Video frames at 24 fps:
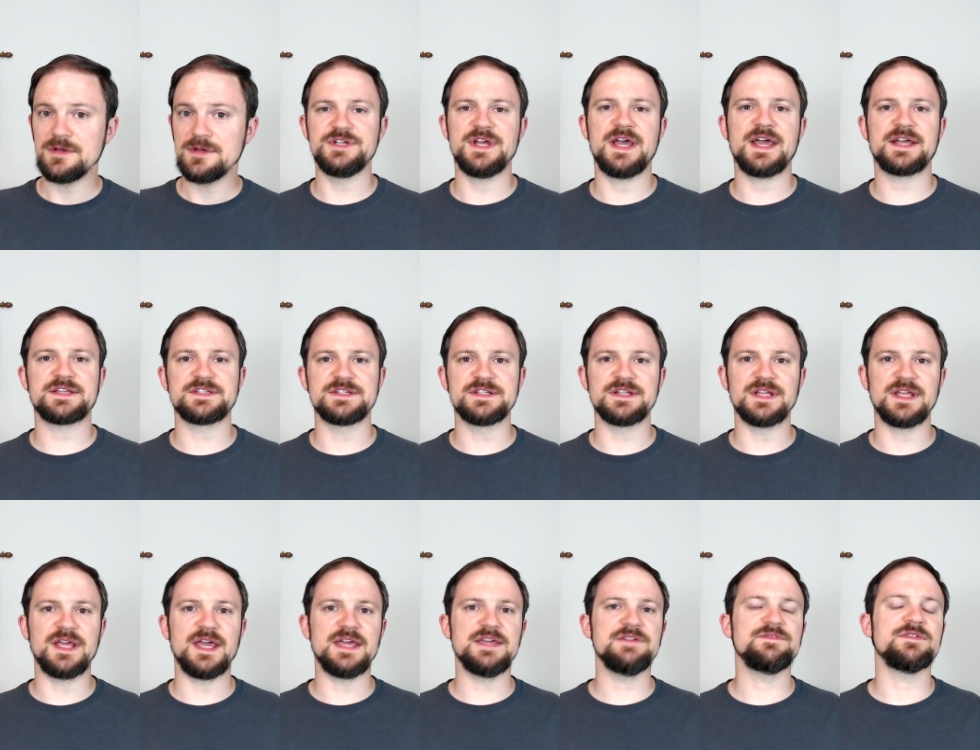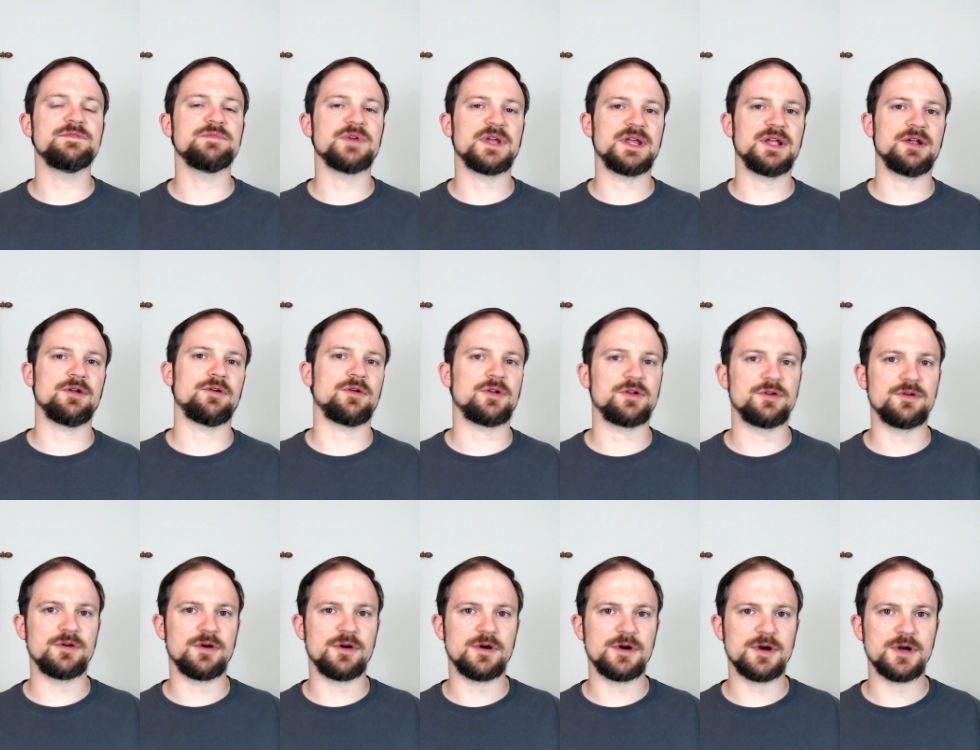Jackson gave him a
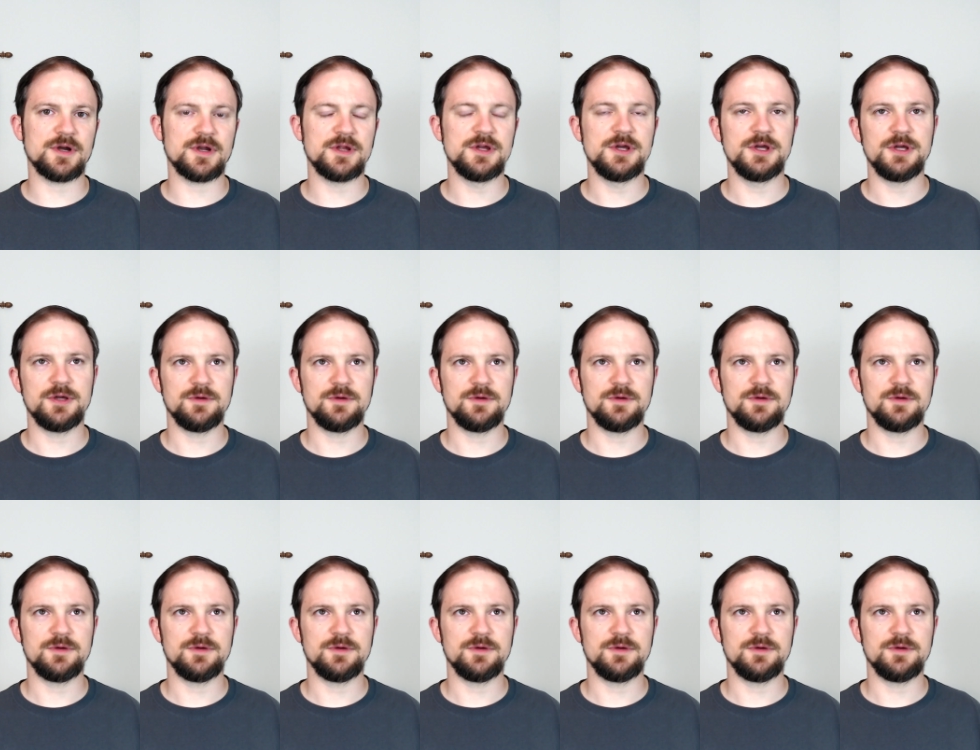character arc,